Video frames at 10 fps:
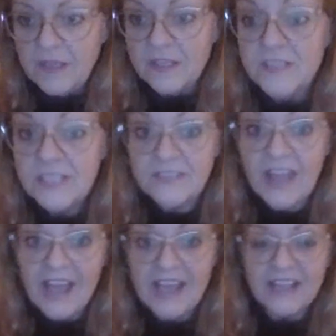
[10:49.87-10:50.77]
Click
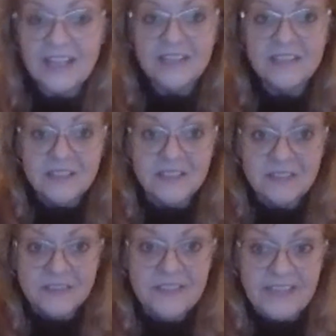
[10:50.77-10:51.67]
that.
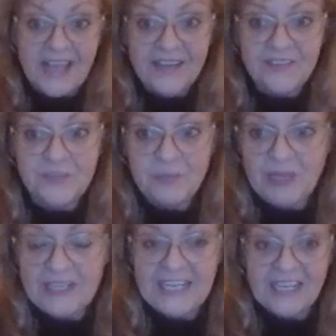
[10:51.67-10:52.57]
Click that,
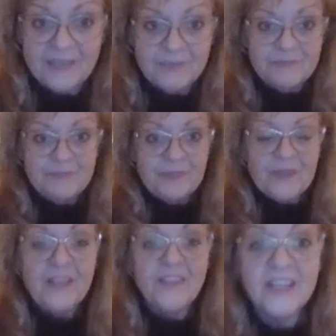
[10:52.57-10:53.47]
everybody.
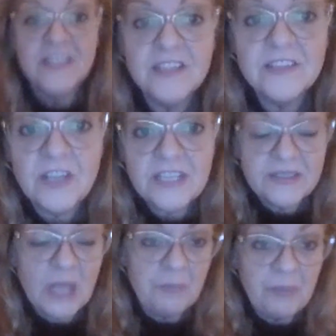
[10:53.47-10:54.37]
And then look at
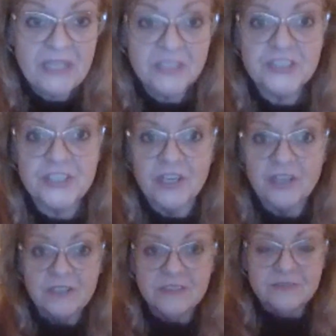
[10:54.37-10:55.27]
that
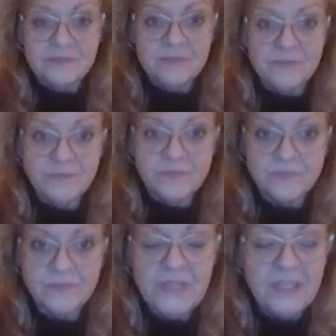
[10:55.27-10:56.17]
picture.
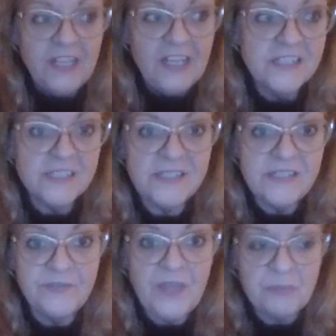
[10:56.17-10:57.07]
And see
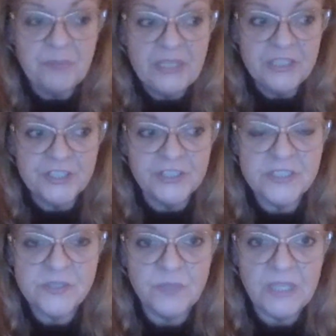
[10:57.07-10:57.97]
if that picture
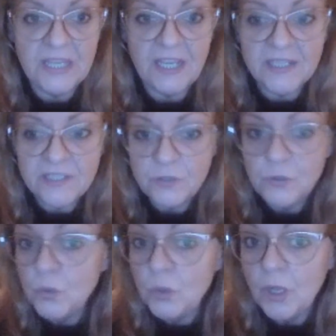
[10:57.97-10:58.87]
is really a
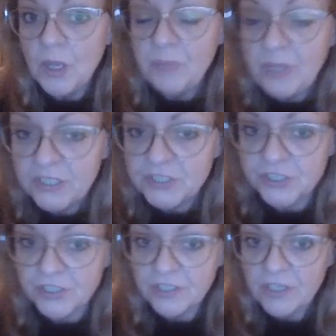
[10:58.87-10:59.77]
new
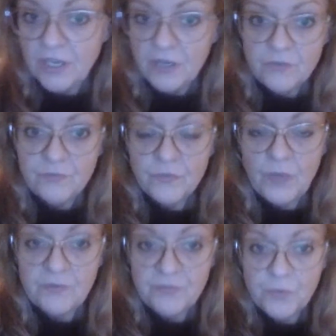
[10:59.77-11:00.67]
picture
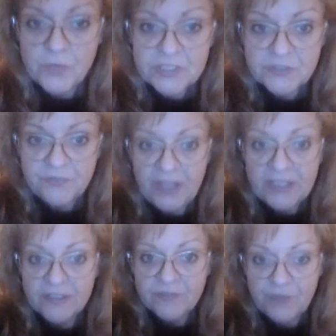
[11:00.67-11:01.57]
of Forrest
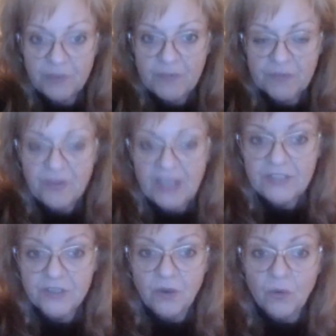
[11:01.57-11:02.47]
Fenn from the
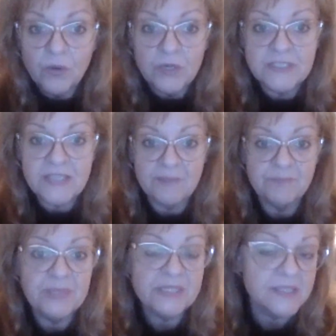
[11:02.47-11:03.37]
Finder, or is that
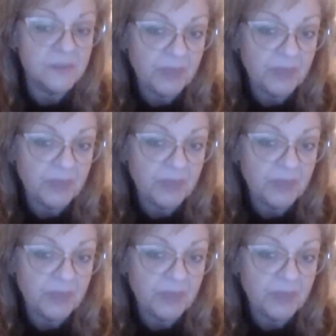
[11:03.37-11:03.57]
bits and